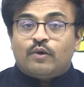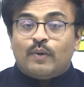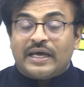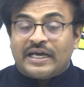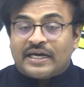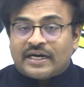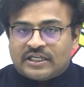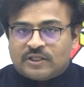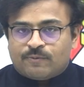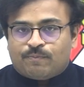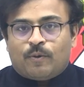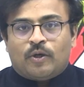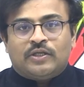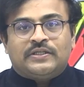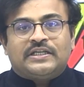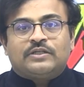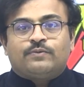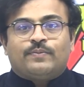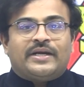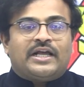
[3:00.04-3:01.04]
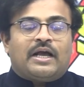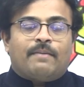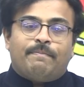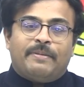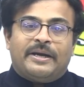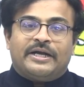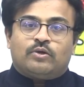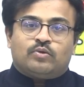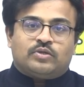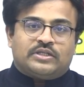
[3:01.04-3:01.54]
quick responses when
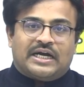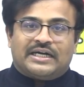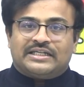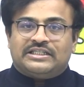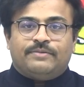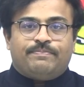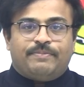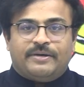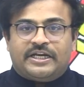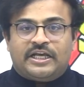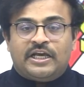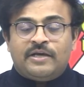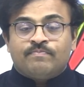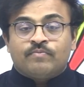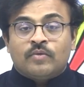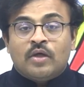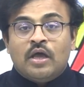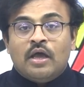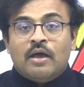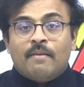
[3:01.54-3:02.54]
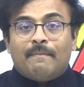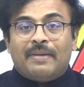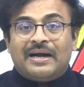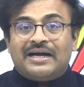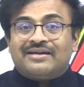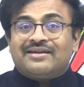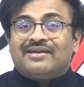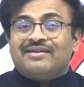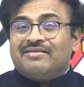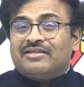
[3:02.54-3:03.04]
compared to ChatGPT,
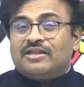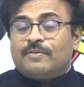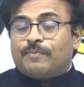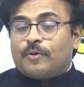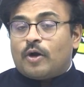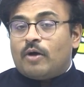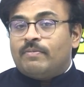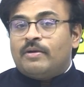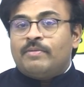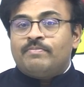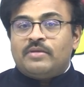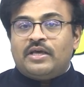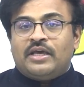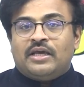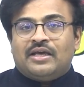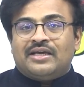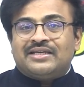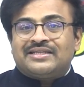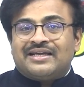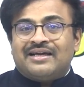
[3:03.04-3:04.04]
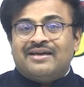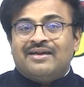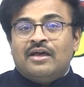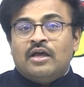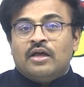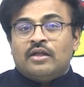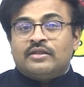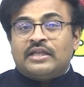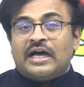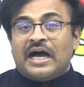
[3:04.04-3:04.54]
but the problem is
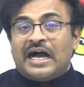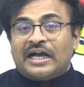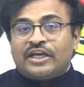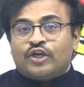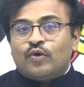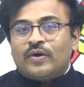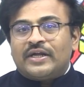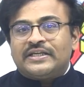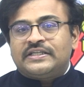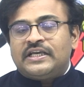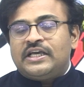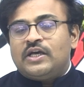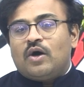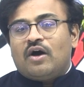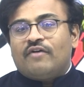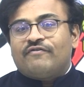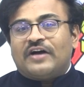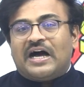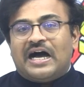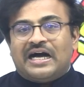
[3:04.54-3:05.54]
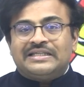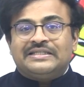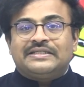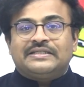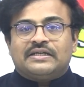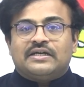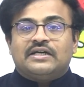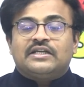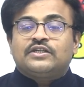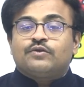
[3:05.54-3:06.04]
the accuracy of
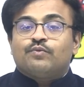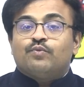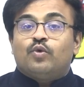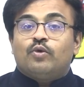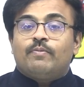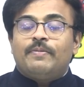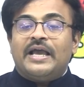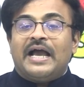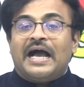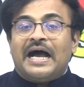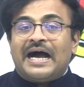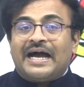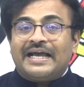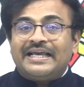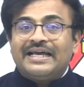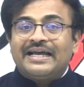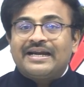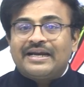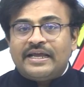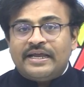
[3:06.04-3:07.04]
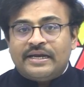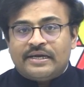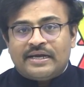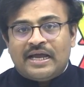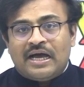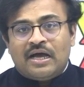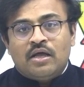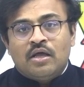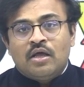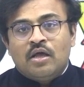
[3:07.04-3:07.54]
answers would be higher in,
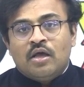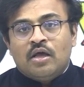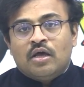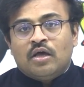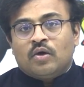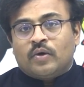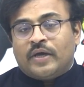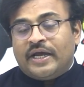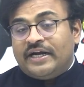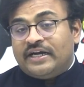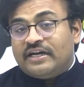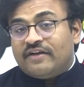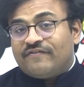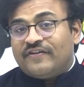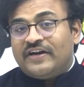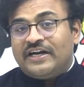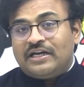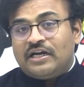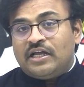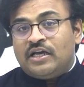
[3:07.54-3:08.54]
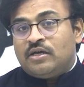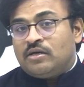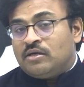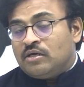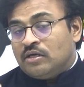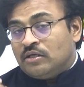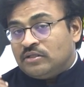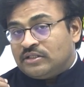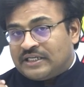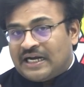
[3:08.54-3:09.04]

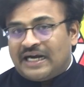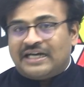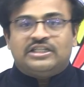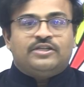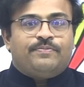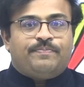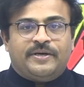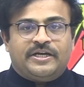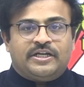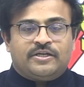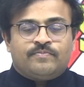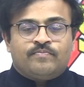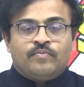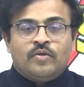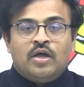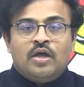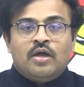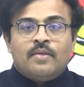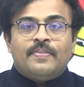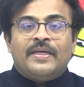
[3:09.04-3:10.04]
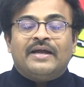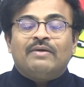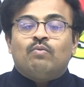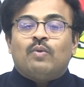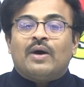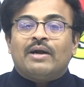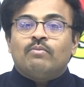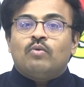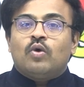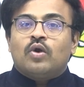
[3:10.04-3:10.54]
definitely ChatGPT. Then
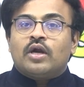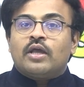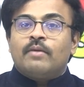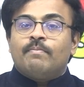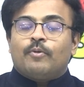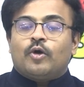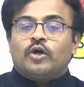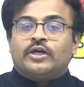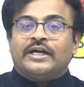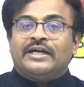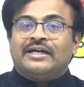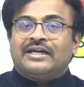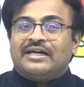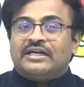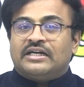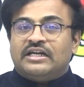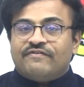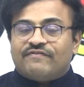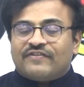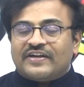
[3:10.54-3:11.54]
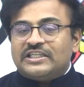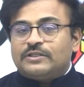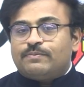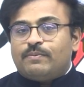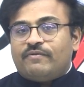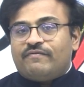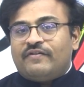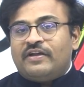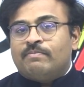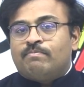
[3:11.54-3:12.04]
one more important difference
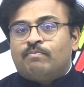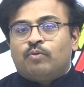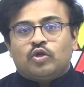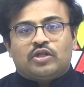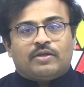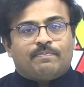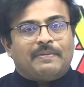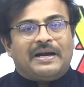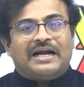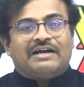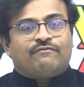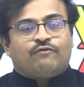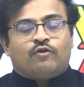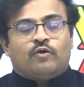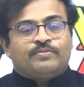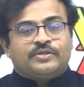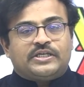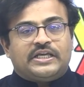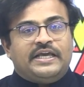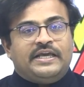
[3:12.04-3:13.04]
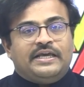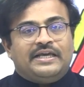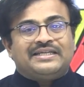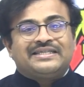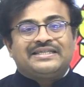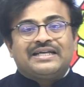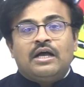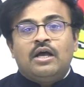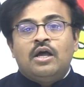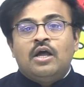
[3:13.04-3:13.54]
between both the platforms
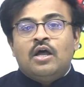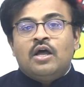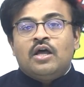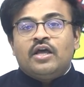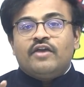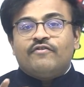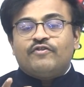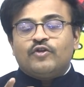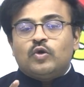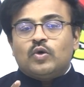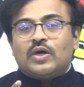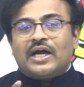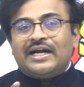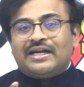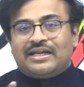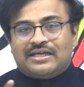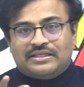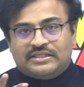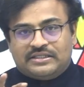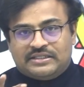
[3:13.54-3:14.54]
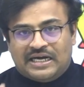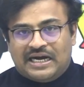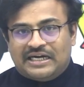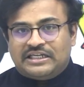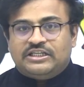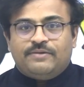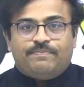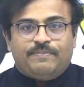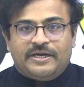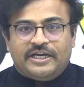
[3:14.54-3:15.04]
is, if you look at
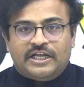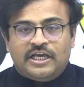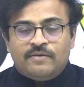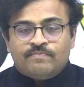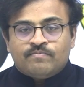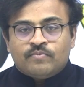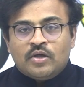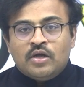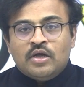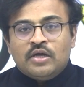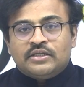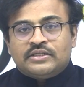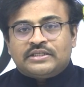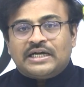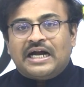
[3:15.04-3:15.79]
ChatGPT